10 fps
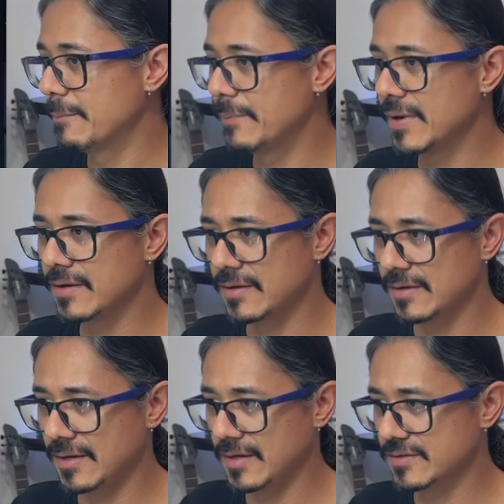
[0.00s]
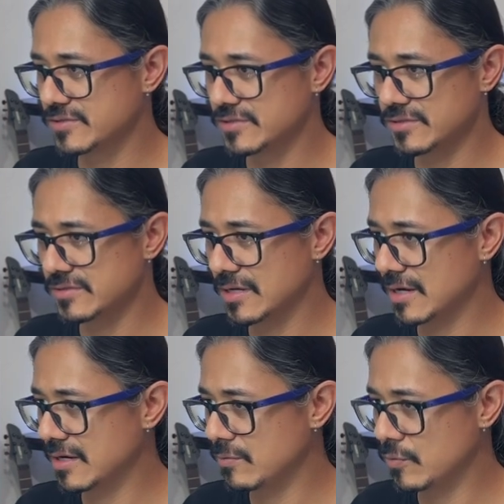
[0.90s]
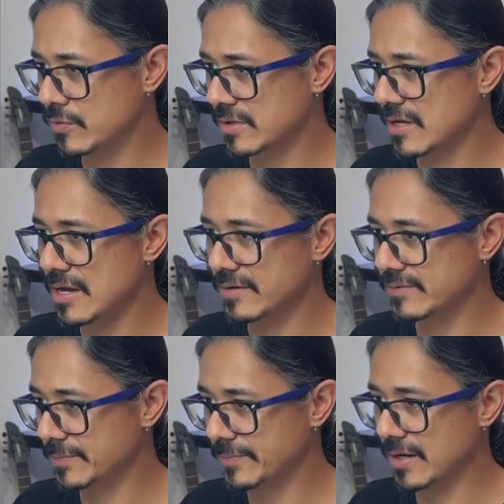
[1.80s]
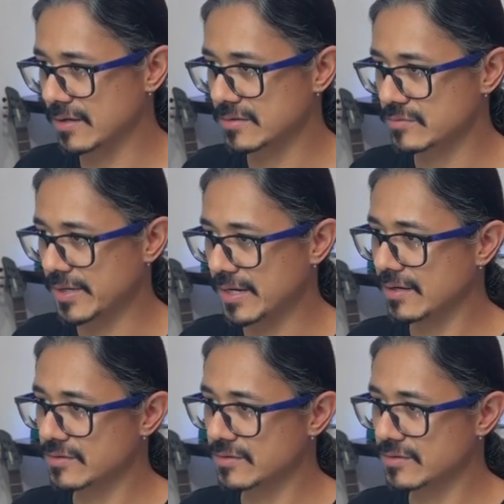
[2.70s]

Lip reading: but it's just not gonna work out of the box, right?